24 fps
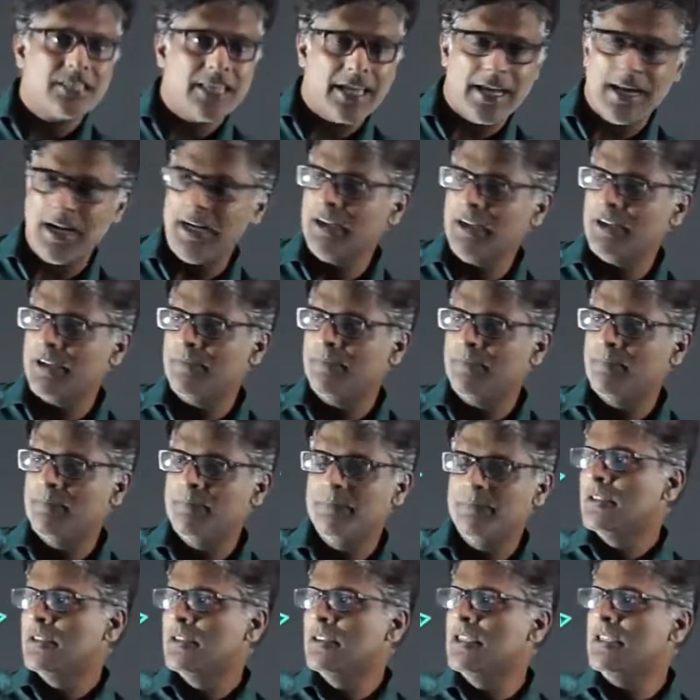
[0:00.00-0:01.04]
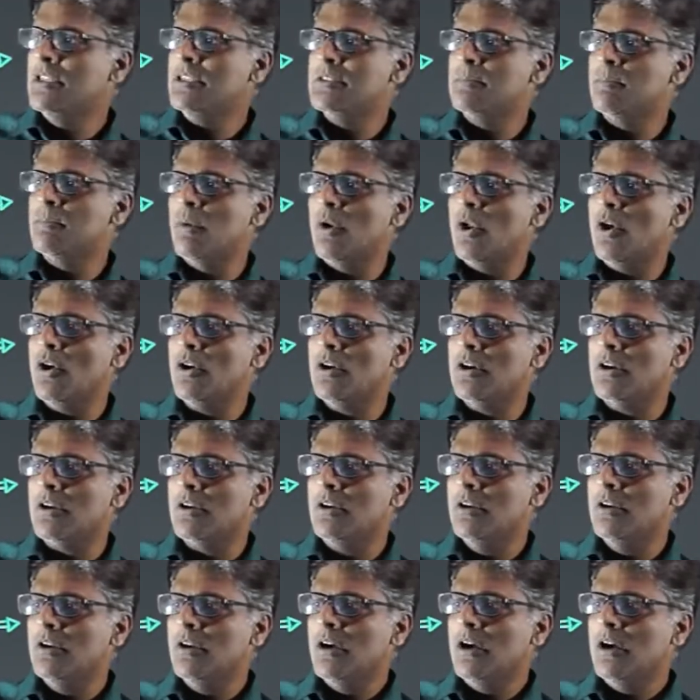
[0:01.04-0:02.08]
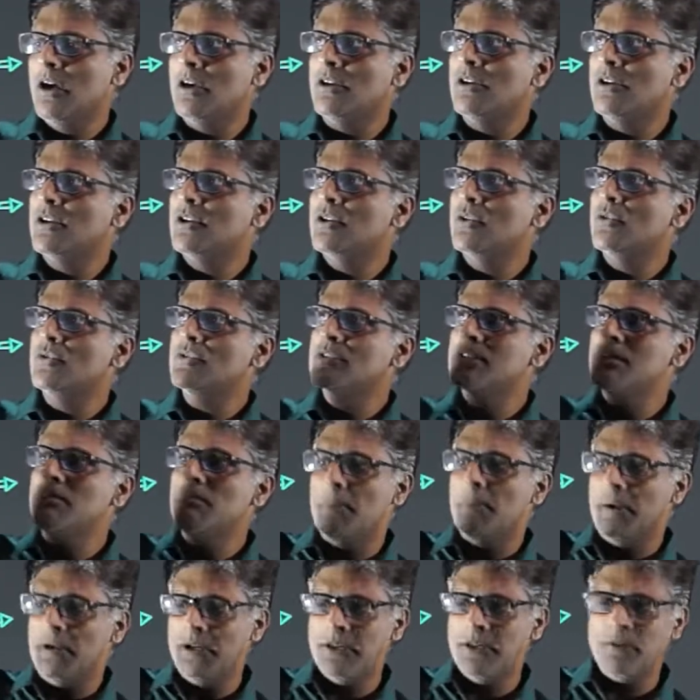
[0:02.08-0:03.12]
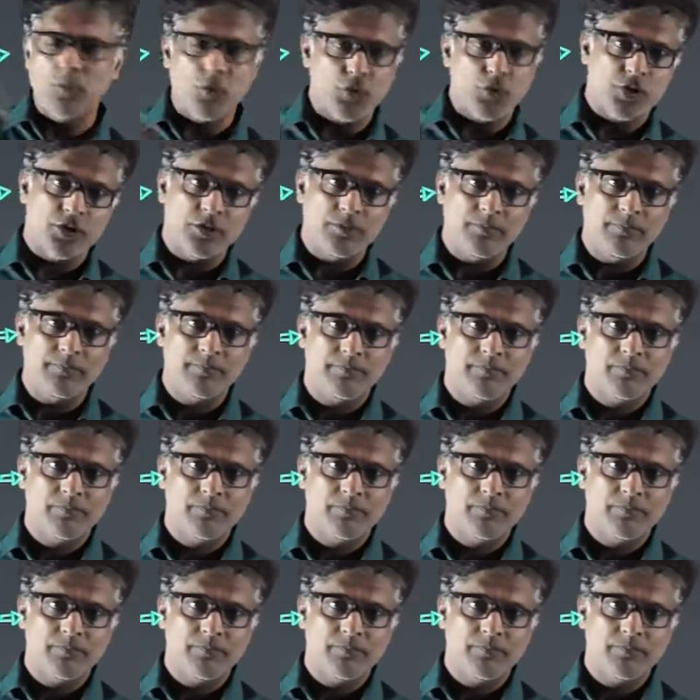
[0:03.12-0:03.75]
that this block undergoes impending motion.